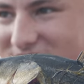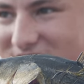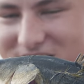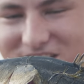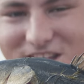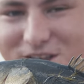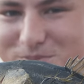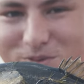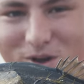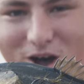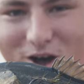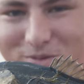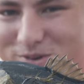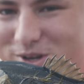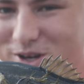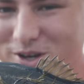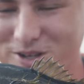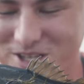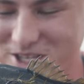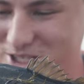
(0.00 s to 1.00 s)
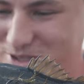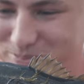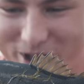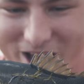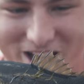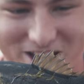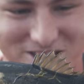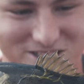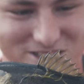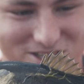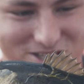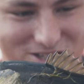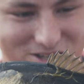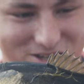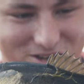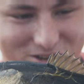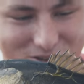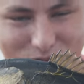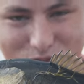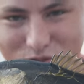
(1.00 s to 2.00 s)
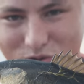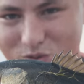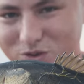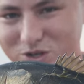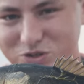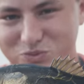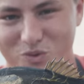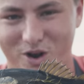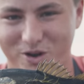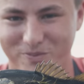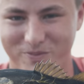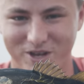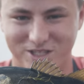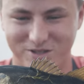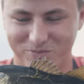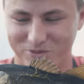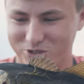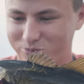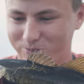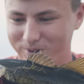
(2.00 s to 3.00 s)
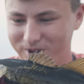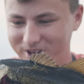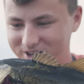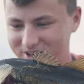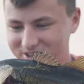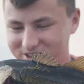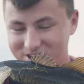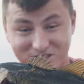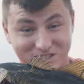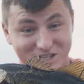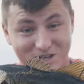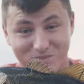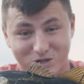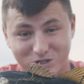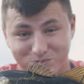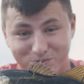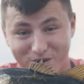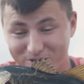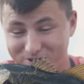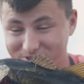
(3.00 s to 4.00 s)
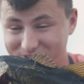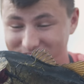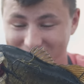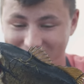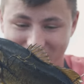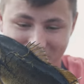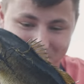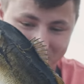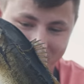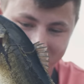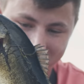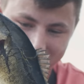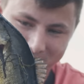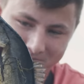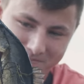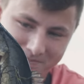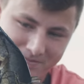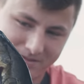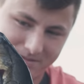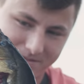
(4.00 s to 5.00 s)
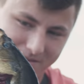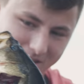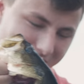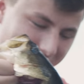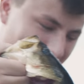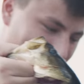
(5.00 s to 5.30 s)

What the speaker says: Getting deep up here in these mats, throwing these walking baits in between, doesn't get much better than that. All